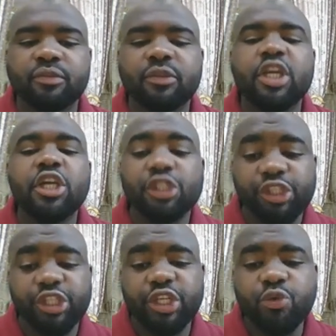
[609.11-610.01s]
She
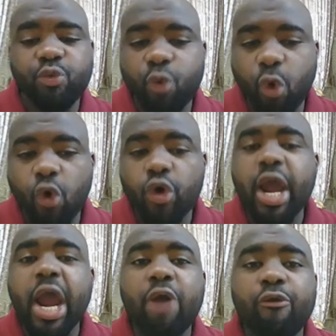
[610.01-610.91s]
wore a
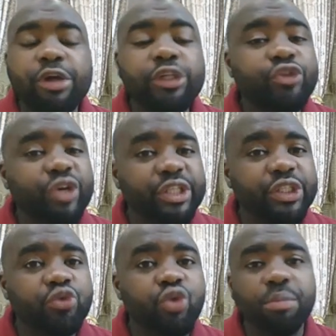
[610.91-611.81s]
red dress to
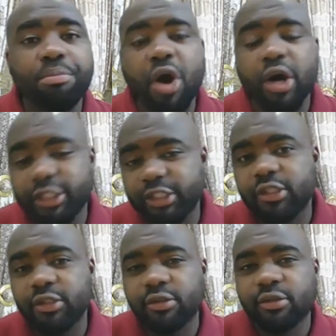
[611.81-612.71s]
the party.
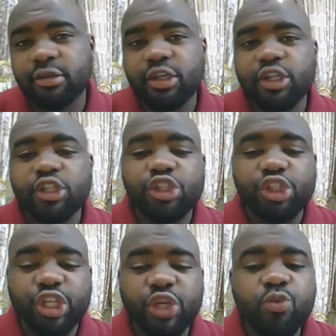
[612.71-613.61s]
She
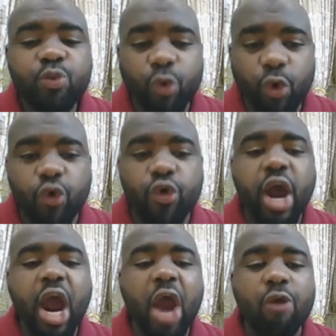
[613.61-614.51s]
wore a
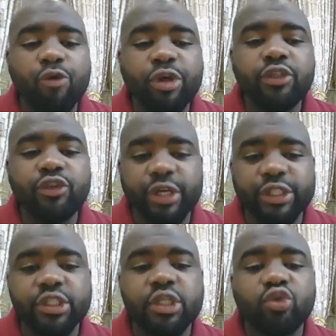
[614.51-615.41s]
red dress
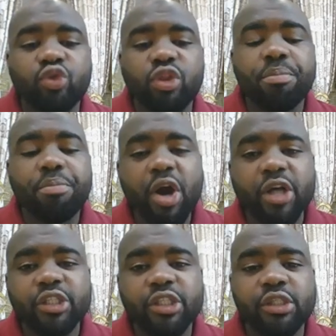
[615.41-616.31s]
to the
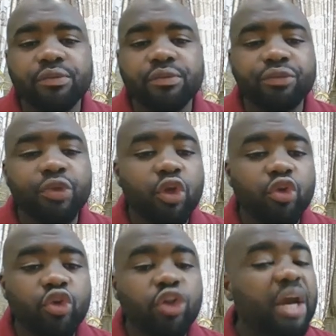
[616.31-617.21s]
party.
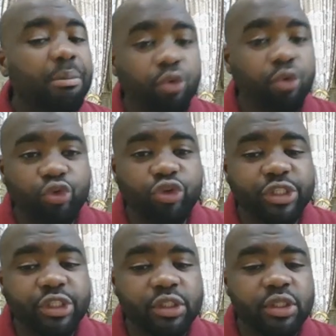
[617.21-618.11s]
Not a blue
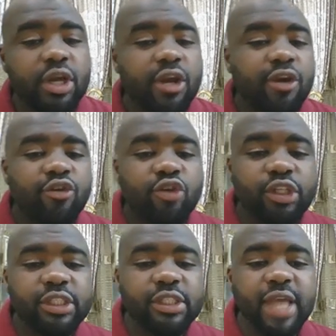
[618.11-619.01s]
dress, not
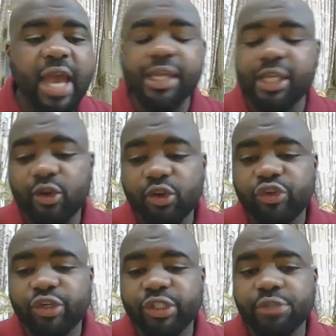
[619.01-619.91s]
a yellow
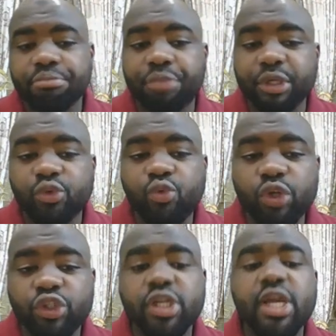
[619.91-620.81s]
dress, but what?
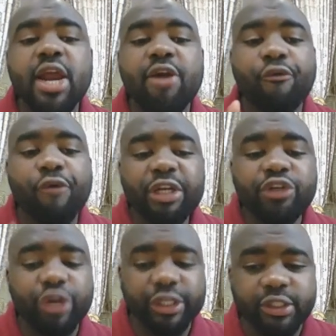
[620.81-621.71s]
Red
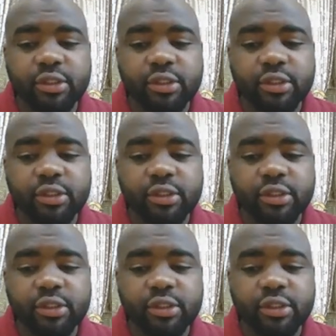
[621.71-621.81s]
dress.